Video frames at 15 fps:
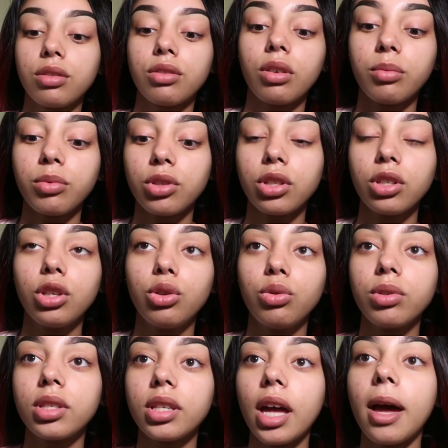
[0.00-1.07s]
So I'm just gonna
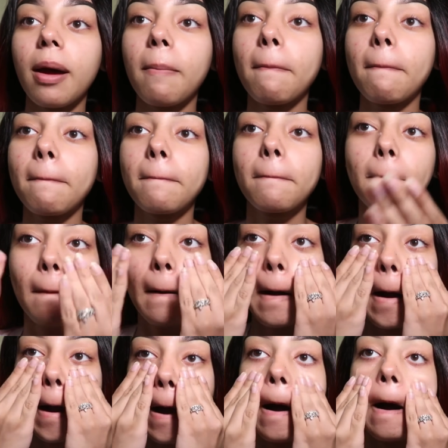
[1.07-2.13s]
use that
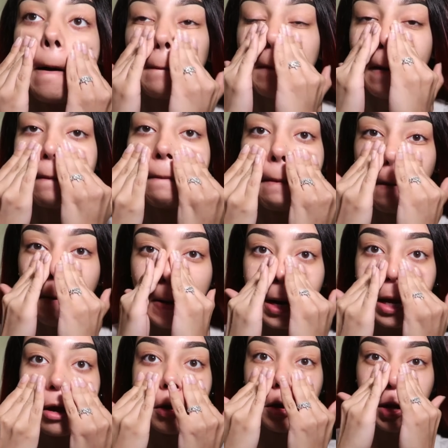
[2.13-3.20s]
on my pore
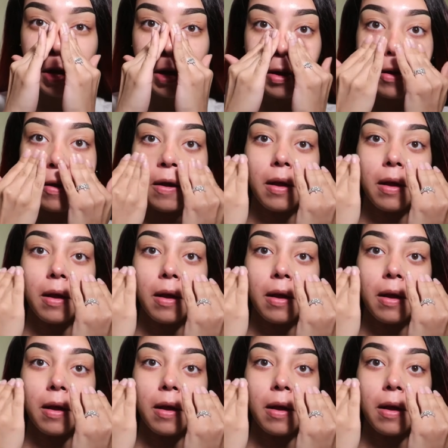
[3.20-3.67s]
area,